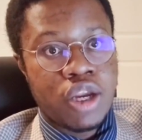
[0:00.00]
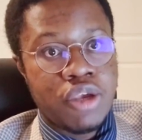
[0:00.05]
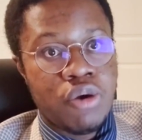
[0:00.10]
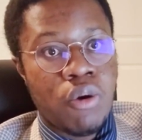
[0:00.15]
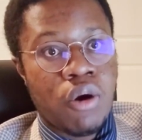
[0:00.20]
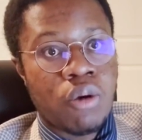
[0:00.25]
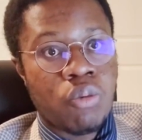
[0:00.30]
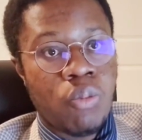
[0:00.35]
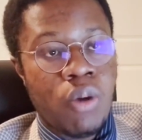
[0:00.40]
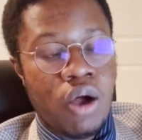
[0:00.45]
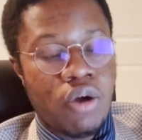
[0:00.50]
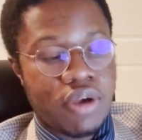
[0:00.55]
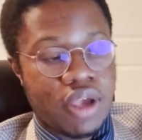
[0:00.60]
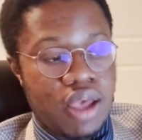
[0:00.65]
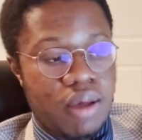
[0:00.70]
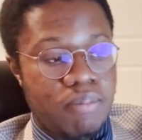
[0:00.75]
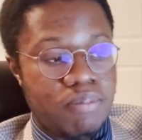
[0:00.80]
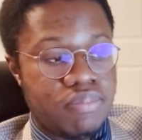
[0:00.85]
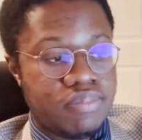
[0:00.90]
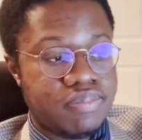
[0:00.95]
you are
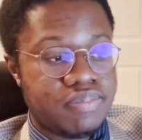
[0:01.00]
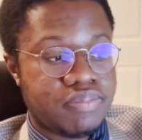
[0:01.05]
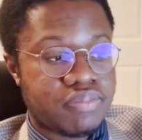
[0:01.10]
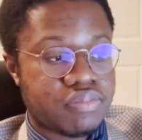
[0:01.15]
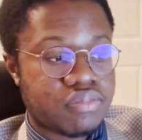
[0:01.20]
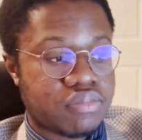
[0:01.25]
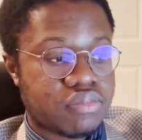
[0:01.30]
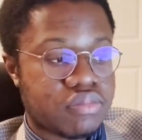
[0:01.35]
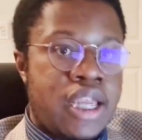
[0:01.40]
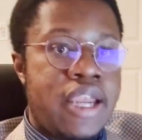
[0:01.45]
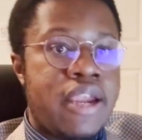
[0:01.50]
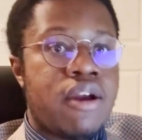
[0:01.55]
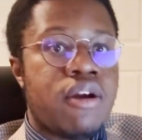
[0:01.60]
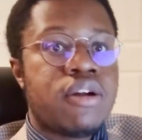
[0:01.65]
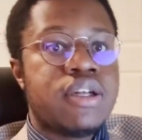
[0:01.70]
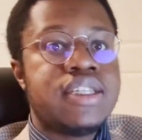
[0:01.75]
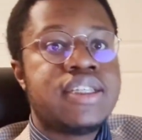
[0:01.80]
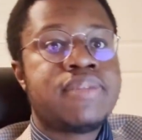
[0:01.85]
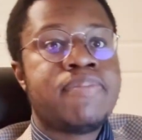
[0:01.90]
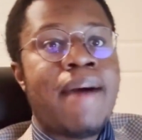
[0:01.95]
welcome.
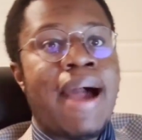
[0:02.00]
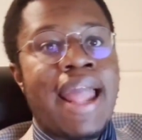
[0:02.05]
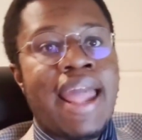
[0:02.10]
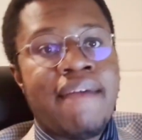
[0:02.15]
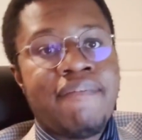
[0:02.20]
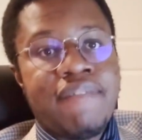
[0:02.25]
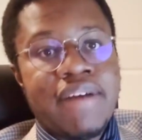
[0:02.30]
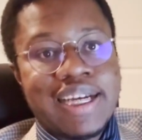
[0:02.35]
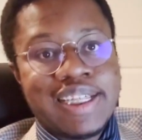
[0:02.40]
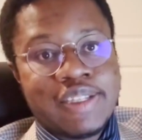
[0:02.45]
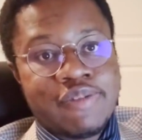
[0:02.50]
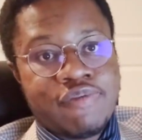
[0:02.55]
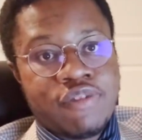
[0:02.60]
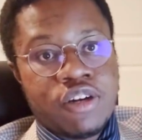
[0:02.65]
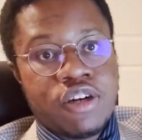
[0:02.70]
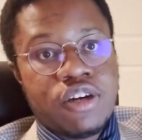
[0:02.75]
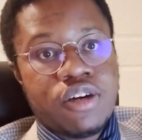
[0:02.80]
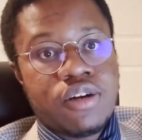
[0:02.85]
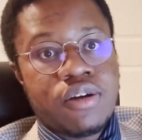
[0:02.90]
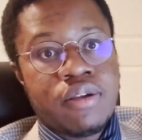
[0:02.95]
Here is my advice
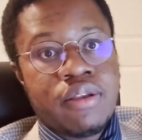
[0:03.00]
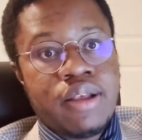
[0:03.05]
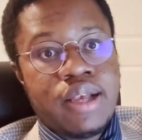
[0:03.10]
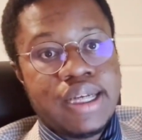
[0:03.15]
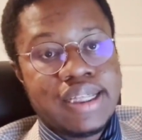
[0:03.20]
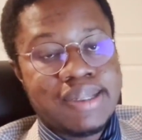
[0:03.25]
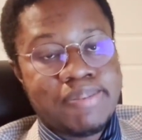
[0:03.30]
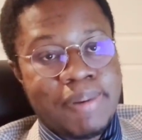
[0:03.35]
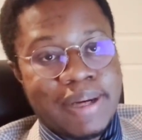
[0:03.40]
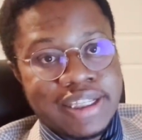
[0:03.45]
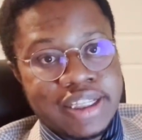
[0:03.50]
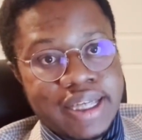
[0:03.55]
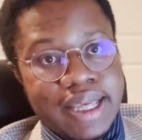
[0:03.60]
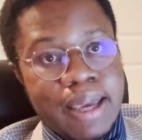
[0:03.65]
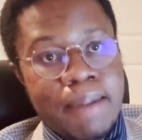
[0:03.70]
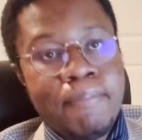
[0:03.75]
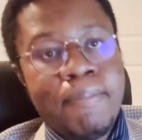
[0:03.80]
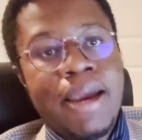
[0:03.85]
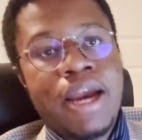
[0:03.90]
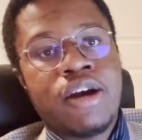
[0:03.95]
for especially
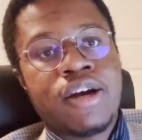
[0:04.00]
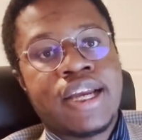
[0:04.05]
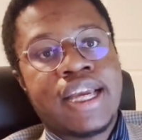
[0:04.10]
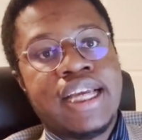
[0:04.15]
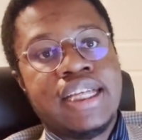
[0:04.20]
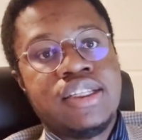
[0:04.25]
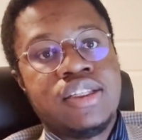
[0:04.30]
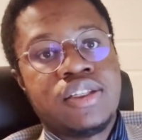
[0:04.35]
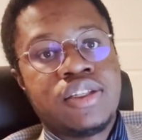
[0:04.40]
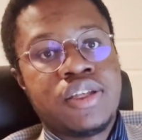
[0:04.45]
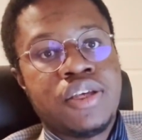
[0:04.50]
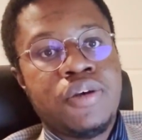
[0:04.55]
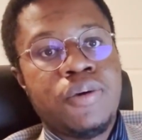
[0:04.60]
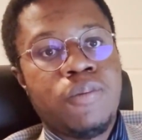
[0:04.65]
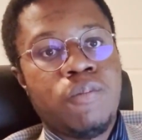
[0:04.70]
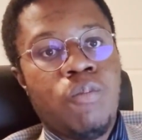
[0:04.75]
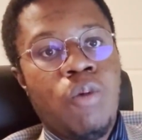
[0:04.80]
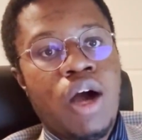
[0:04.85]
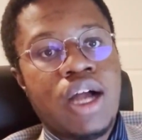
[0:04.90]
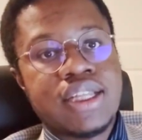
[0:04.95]
Americans who
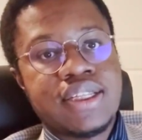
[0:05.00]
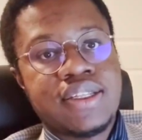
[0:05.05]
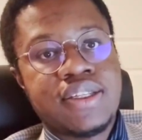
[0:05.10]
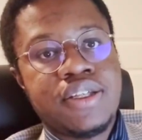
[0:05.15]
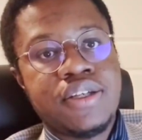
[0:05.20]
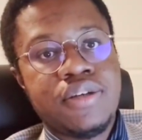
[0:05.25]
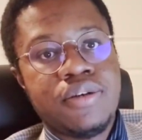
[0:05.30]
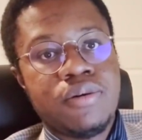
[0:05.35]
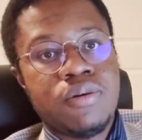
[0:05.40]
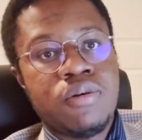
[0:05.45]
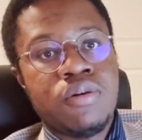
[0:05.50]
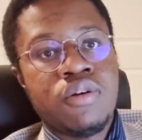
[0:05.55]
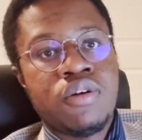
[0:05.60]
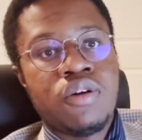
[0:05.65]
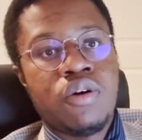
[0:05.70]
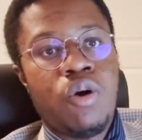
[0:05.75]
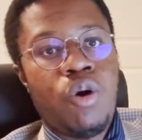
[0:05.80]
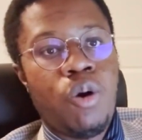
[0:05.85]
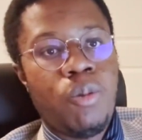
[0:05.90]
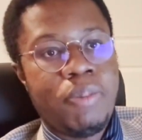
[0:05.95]
want to
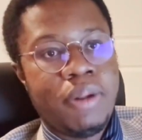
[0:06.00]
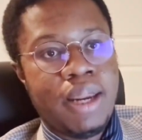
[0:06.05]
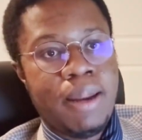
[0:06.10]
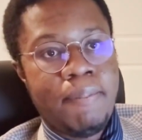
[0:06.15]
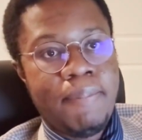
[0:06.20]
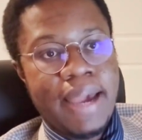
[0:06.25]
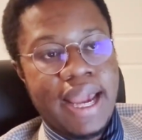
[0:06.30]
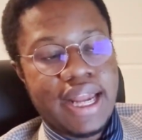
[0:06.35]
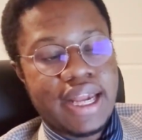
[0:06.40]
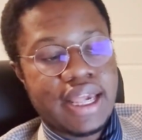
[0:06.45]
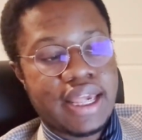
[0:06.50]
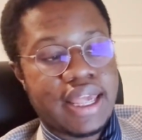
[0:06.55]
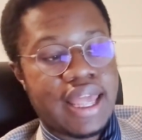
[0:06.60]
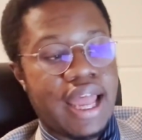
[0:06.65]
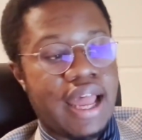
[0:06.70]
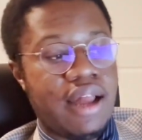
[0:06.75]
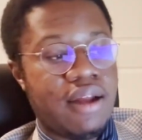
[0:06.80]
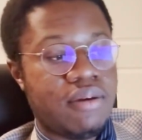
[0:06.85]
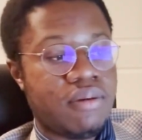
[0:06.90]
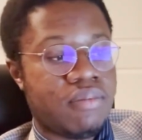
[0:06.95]
open a bank
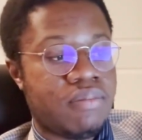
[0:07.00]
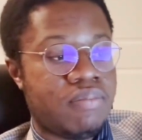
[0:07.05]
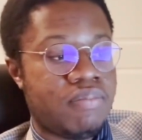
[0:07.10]
account.